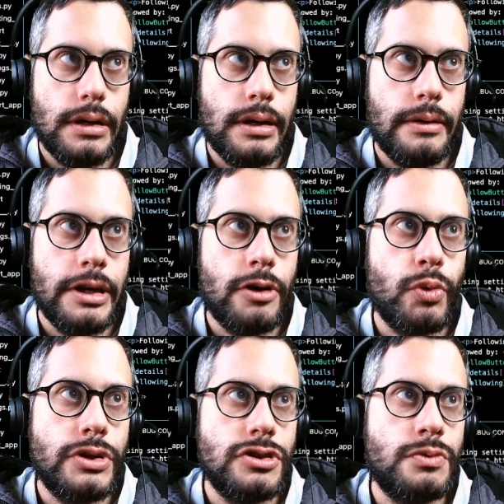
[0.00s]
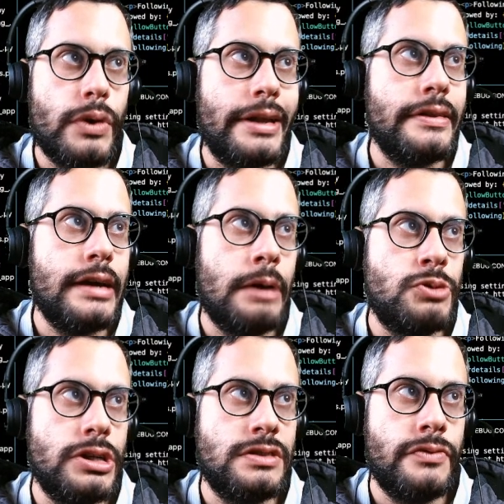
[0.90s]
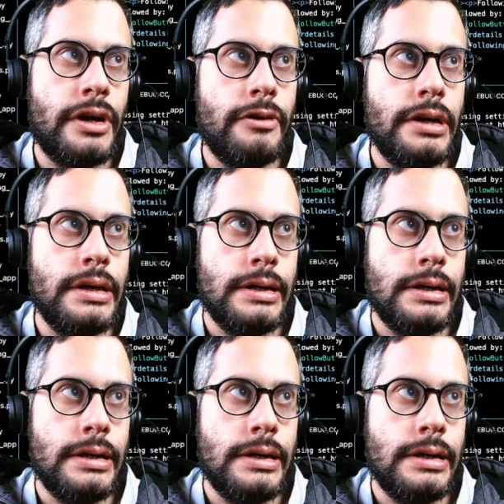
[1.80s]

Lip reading: here we're just writing the objects we're